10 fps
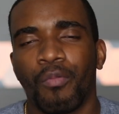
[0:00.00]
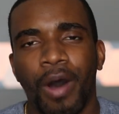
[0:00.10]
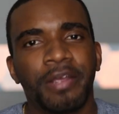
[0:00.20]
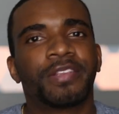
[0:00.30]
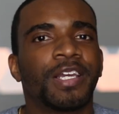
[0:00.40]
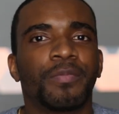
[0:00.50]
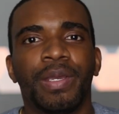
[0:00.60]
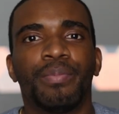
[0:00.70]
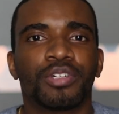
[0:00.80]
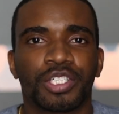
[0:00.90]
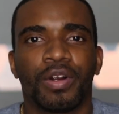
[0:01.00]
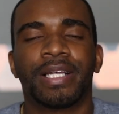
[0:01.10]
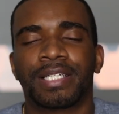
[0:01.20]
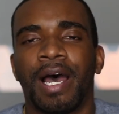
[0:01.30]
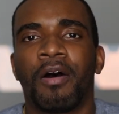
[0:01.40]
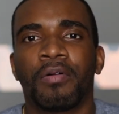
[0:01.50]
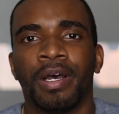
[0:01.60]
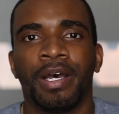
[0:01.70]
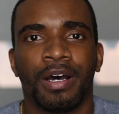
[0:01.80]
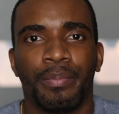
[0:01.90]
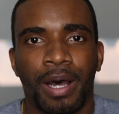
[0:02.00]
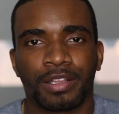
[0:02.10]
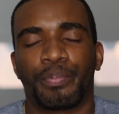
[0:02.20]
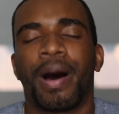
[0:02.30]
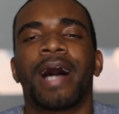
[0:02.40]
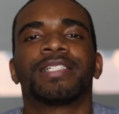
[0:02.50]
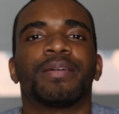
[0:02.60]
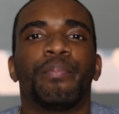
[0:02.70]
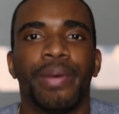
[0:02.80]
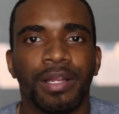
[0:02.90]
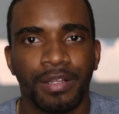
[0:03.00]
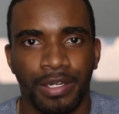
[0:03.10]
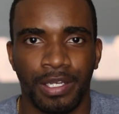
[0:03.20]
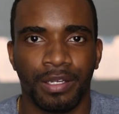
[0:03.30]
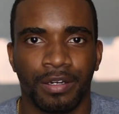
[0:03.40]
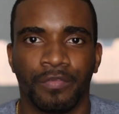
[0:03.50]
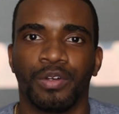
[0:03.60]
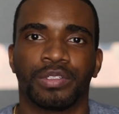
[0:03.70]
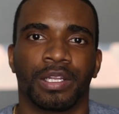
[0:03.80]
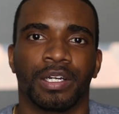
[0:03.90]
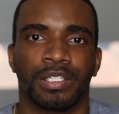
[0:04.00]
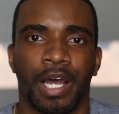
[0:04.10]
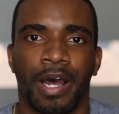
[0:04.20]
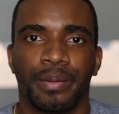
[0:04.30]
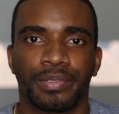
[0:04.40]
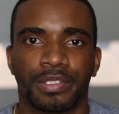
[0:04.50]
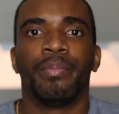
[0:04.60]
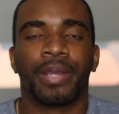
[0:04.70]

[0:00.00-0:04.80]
Why do you think people stress out about the possibility of losing their jobs?